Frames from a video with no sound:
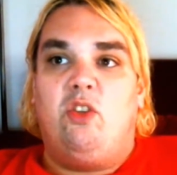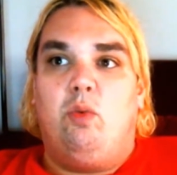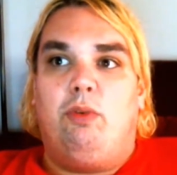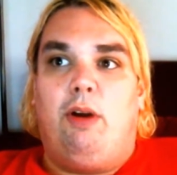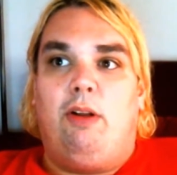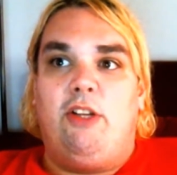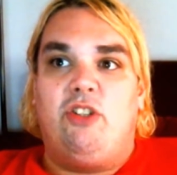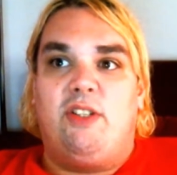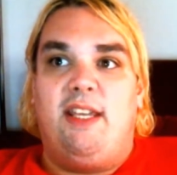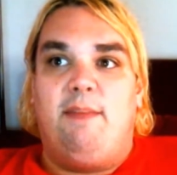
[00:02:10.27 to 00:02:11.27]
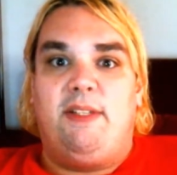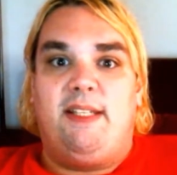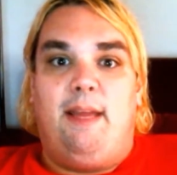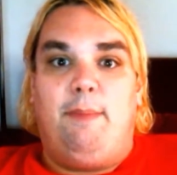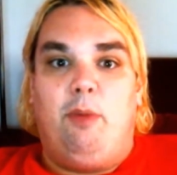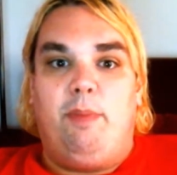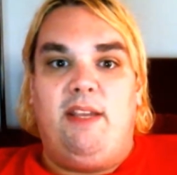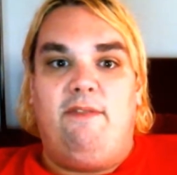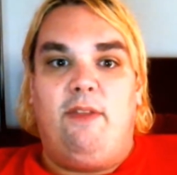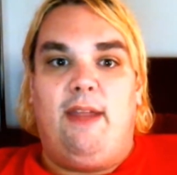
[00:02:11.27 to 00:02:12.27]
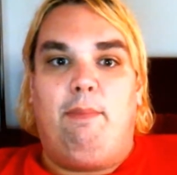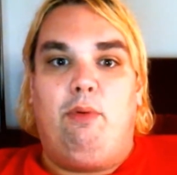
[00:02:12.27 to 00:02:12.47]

we'll probably just keep it to MLP for that point.